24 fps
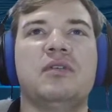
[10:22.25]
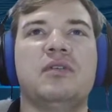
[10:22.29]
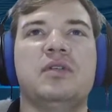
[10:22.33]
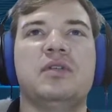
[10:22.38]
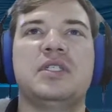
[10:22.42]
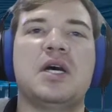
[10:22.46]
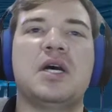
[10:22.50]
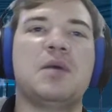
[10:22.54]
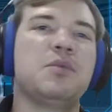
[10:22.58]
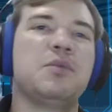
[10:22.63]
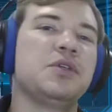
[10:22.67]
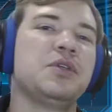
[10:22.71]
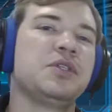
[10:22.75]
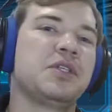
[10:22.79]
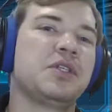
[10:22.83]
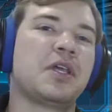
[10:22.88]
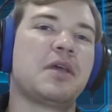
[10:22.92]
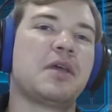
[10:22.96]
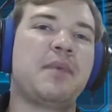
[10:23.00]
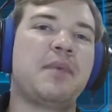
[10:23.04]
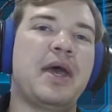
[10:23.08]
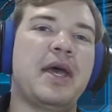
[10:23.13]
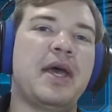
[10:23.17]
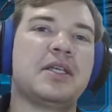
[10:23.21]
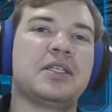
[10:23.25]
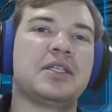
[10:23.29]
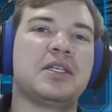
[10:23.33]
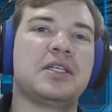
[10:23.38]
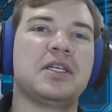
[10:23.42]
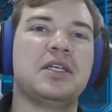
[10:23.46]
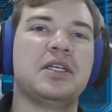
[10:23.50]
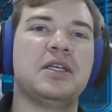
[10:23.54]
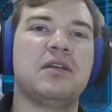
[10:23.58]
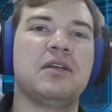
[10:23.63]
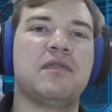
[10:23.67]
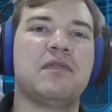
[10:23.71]
It doubles the
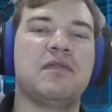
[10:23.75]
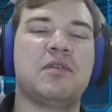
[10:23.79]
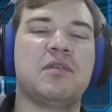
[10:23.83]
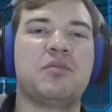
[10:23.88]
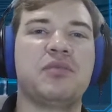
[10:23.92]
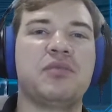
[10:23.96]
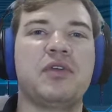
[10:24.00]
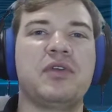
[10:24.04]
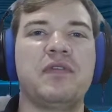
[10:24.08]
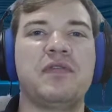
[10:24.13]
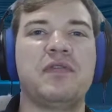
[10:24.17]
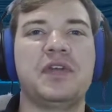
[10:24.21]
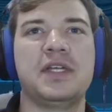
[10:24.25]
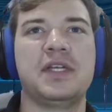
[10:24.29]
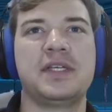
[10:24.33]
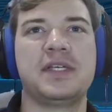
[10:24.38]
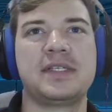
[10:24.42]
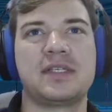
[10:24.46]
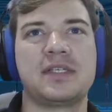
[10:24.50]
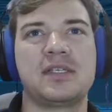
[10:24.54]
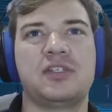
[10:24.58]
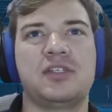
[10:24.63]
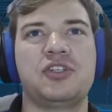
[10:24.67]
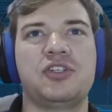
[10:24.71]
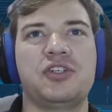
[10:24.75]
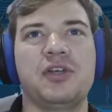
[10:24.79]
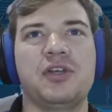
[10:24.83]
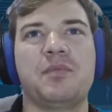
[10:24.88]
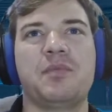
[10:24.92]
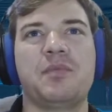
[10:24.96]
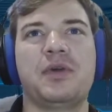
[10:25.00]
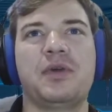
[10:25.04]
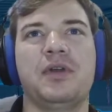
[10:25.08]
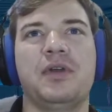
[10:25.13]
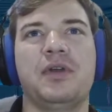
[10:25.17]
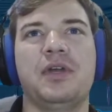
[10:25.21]
capacity of the previous ship.